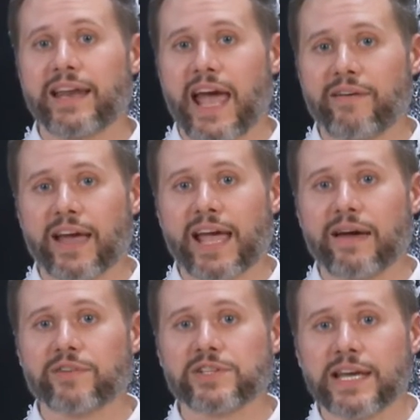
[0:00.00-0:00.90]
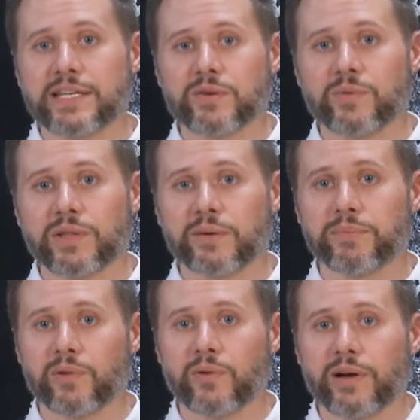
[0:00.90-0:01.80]
have that conversation with the
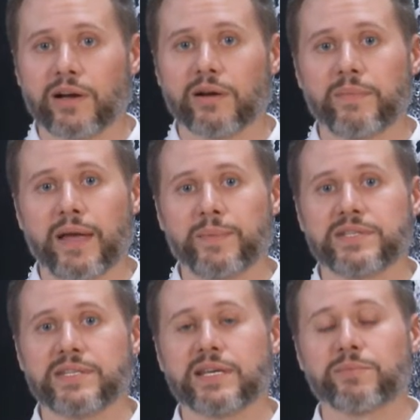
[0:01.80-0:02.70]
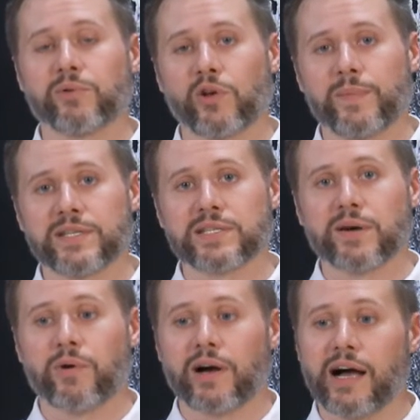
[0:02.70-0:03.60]
employer, maybe seek employment
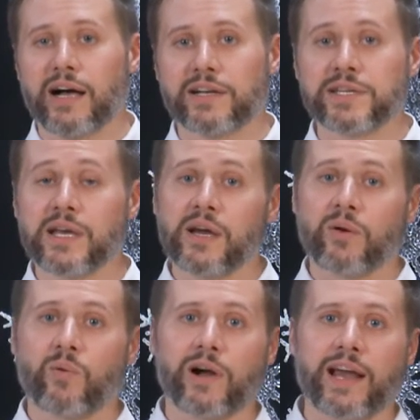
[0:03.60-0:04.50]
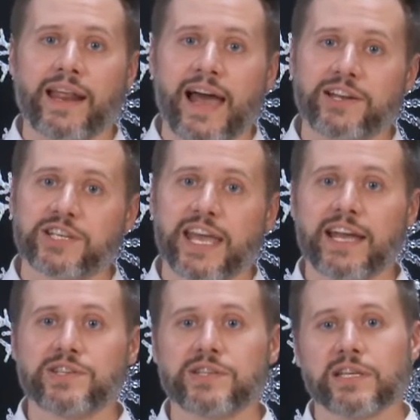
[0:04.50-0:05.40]
somewhere else, work on
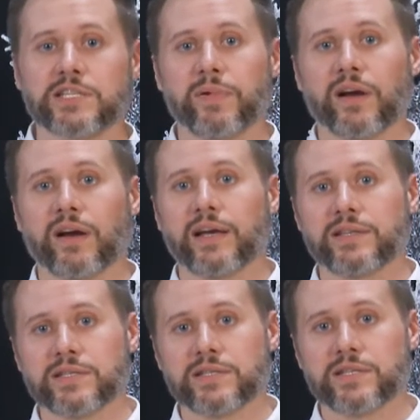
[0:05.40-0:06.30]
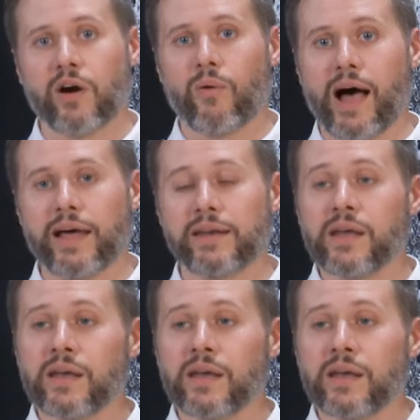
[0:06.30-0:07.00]
education, experience, and so on.